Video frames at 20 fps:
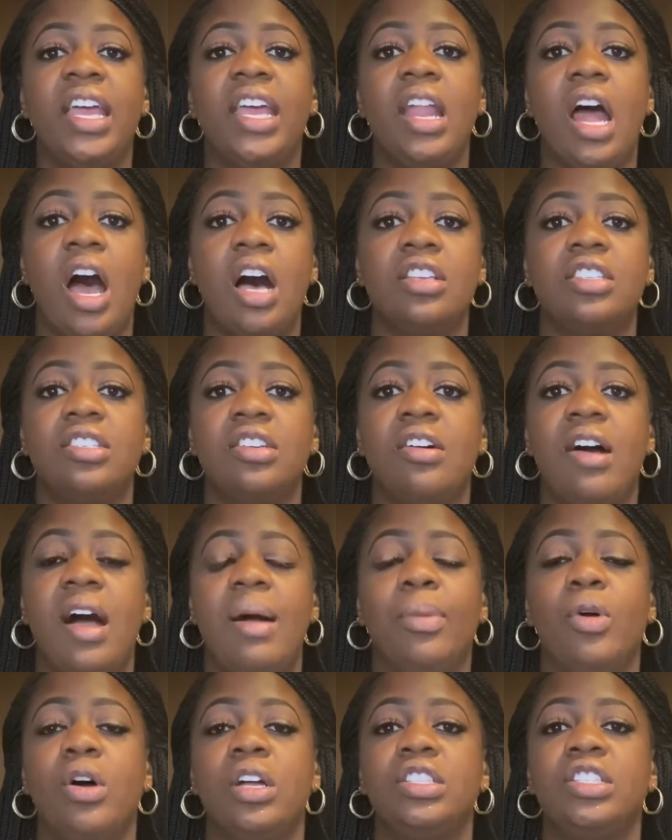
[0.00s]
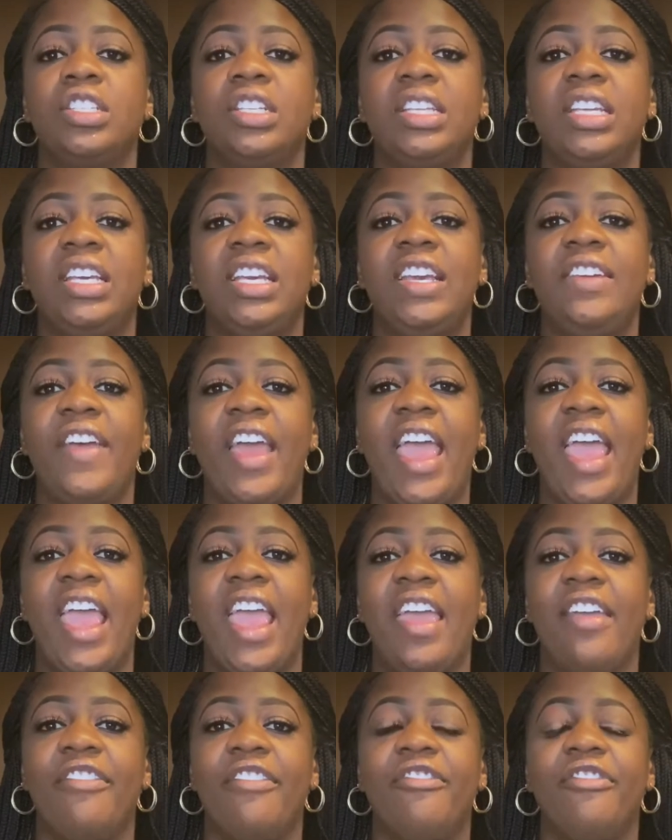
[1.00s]
And also, I'm going to leave
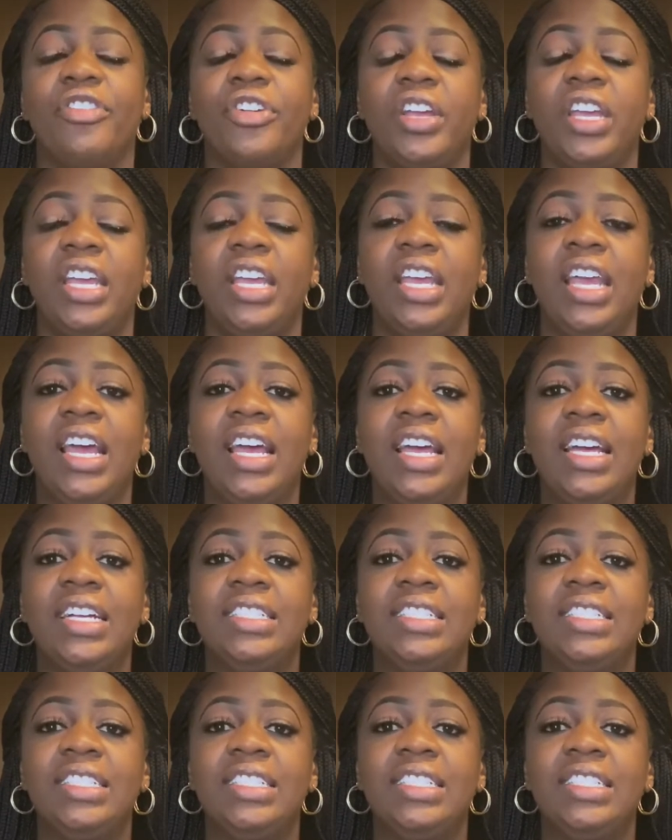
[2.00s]
a free